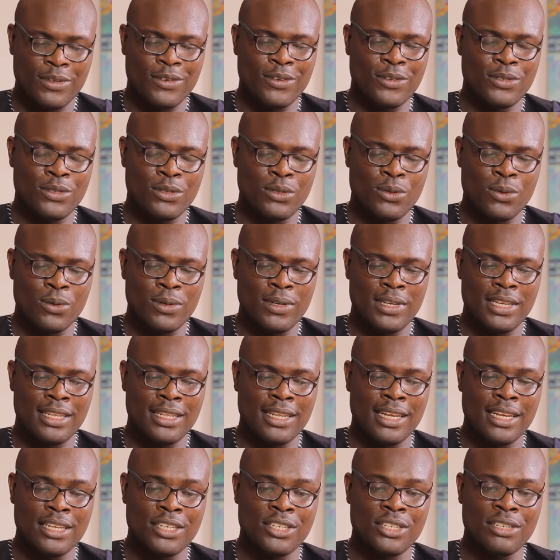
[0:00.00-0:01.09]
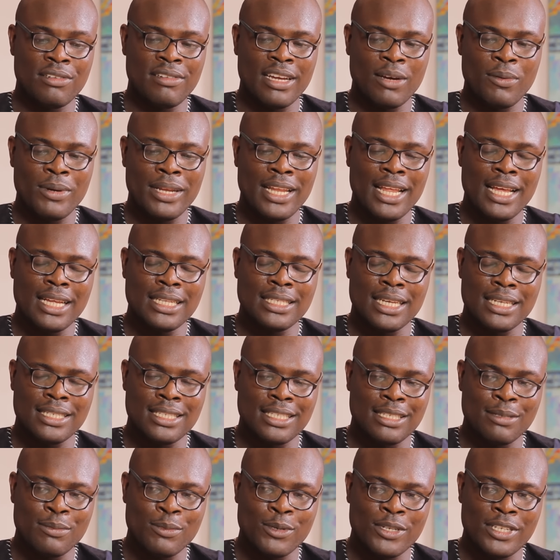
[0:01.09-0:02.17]
Because, you know, in Nigeria, we like
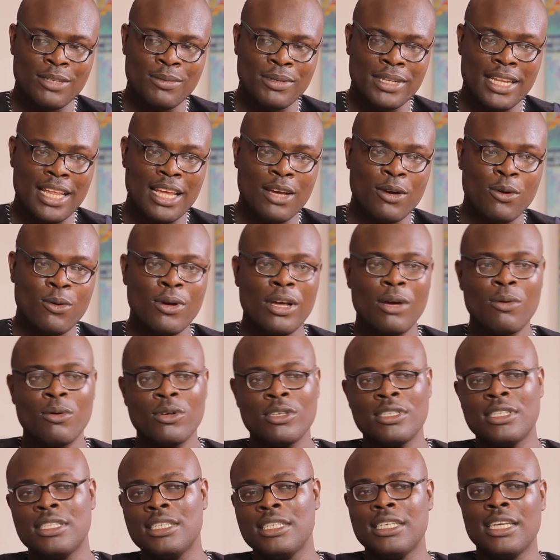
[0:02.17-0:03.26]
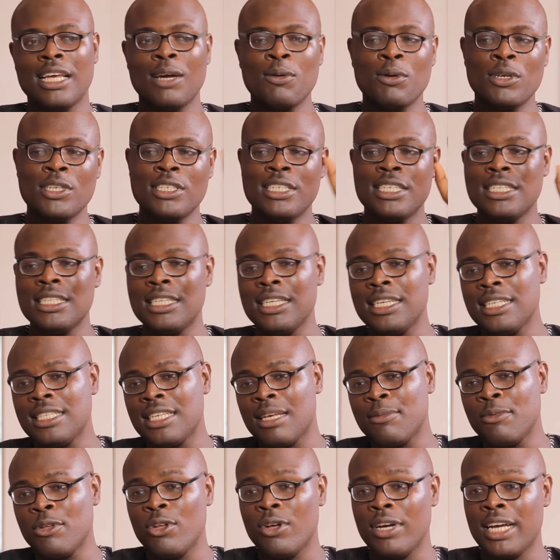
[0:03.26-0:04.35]
testimony. We like, oh, I was in
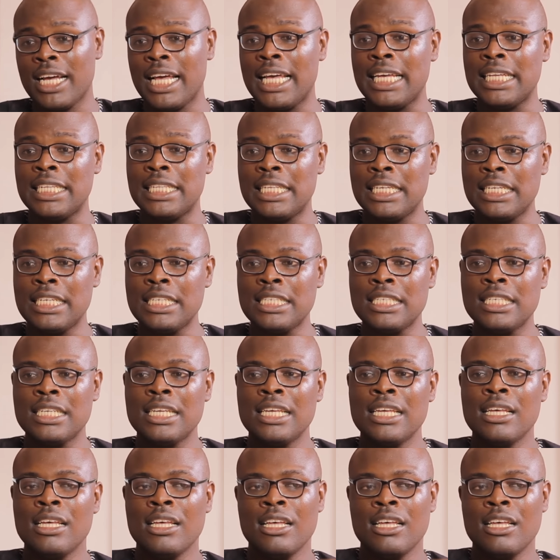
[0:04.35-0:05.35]
this, I'm no longer in this.